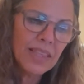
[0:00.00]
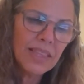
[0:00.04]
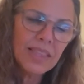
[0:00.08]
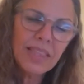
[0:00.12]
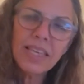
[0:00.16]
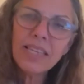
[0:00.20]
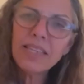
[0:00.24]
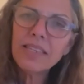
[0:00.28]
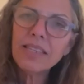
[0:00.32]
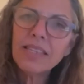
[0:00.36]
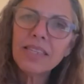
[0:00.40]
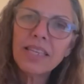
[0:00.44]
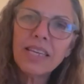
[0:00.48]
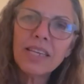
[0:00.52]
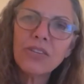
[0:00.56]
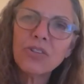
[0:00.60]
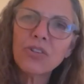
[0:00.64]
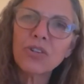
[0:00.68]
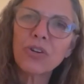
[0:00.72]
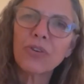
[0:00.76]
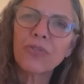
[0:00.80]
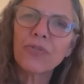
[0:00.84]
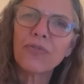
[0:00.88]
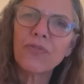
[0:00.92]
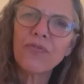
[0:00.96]
these things
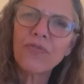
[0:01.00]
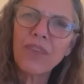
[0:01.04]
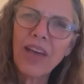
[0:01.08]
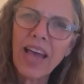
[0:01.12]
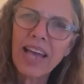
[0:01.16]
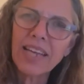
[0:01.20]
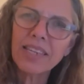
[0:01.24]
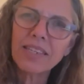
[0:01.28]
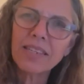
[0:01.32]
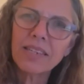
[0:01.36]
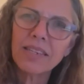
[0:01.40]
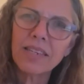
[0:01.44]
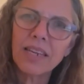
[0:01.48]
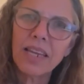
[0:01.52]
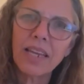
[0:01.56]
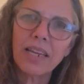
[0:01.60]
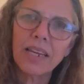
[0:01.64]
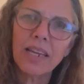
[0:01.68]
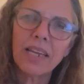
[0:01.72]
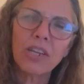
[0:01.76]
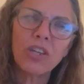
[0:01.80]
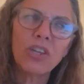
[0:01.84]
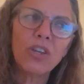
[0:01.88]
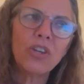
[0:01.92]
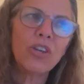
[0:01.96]
are
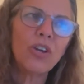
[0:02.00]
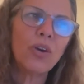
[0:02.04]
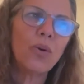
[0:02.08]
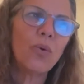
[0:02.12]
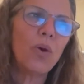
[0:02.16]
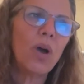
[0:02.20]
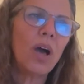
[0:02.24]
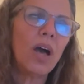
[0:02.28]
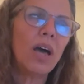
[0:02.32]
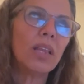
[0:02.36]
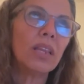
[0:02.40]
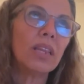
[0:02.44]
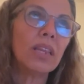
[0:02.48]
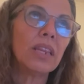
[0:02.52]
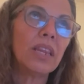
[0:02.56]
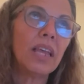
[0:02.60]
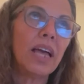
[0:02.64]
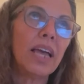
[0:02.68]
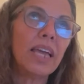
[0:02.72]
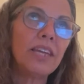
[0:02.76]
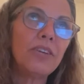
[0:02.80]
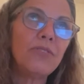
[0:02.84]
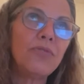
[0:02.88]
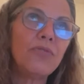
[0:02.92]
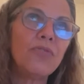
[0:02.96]
fascinating. You know, a
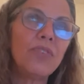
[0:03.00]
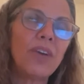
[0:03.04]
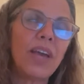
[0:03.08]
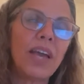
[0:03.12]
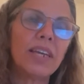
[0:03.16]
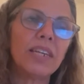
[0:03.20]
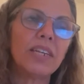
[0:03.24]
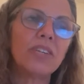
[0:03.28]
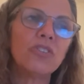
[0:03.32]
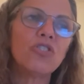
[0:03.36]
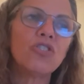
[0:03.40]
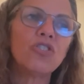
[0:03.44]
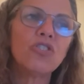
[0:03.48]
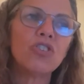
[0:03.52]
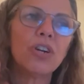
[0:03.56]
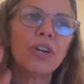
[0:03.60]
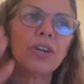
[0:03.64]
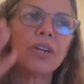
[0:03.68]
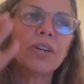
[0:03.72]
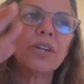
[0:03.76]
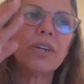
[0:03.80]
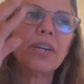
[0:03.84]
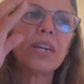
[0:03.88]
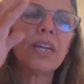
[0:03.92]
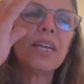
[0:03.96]
life and a
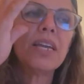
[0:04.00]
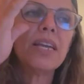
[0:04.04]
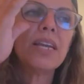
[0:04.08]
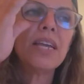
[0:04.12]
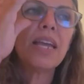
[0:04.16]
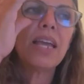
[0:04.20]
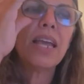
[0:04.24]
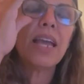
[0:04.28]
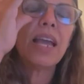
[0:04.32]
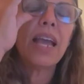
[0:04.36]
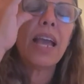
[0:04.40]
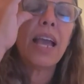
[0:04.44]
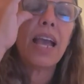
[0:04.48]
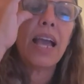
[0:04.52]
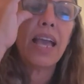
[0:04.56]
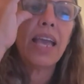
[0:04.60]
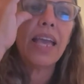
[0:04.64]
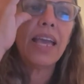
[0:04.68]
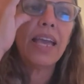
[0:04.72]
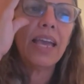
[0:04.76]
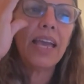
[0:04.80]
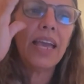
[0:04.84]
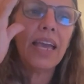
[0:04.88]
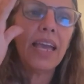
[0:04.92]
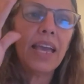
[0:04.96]
chart
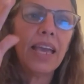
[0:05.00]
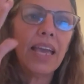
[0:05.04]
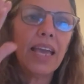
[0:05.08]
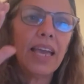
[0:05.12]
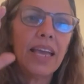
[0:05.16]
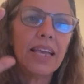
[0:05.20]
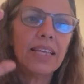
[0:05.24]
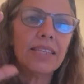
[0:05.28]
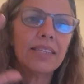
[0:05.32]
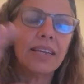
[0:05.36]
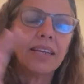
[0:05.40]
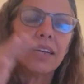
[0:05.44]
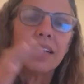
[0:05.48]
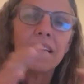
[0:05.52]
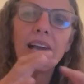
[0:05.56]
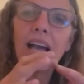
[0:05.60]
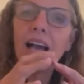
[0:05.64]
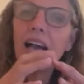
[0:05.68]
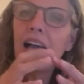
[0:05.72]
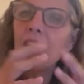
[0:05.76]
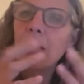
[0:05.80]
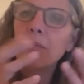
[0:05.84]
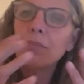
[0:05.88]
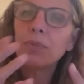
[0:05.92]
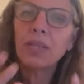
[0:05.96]
is a
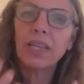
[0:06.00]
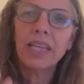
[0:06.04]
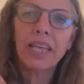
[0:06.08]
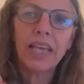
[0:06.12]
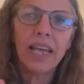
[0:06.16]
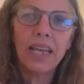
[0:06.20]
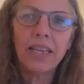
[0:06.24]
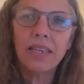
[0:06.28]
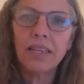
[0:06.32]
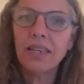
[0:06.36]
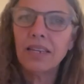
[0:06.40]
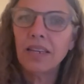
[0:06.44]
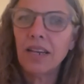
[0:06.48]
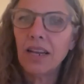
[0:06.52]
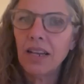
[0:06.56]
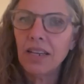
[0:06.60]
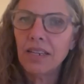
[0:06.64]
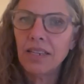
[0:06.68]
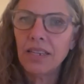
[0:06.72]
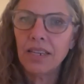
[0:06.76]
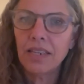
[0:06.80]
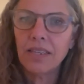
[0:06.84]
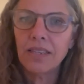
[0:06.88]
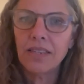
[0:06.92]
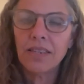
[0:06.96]
complicated
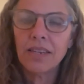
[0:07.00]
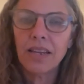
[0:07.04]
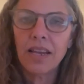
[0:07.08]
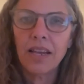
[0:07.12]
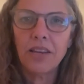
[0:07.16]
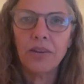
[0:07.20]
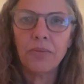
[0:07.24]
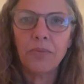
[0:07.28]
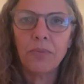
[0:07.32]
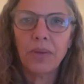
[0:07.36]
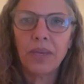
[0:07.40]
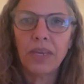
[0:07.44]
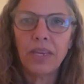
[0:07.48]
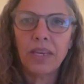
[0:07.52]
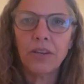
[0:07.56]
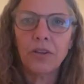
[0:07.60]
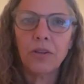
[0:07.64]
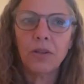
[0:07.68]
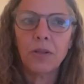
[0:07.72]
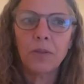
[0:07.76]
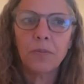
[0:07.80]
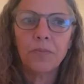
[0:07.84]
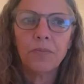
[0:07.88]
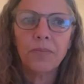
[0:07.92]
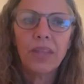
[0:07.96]
onion to
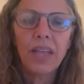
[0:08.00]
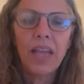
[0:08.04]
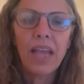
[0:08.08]
unpeel.